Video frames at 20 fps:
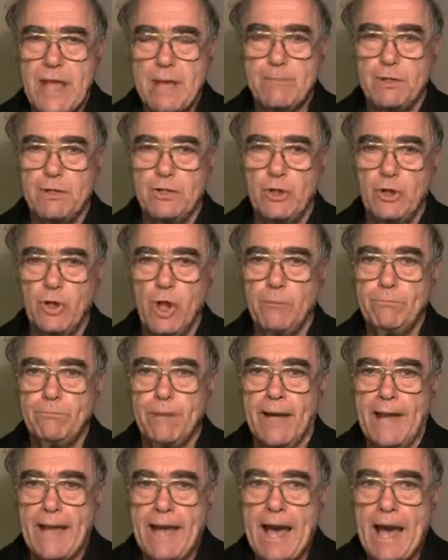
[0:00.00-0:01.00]
happened not
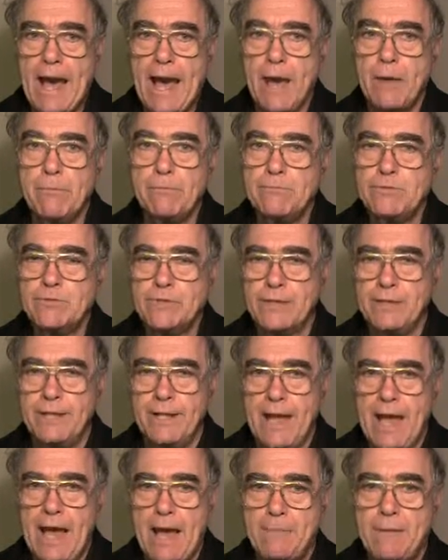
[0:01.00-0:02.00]
by arms and
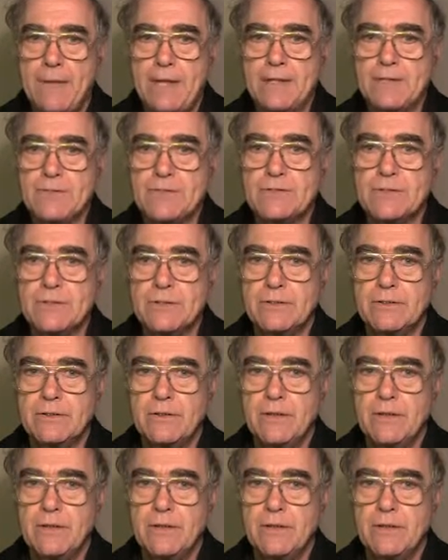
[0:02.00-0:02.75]
armies,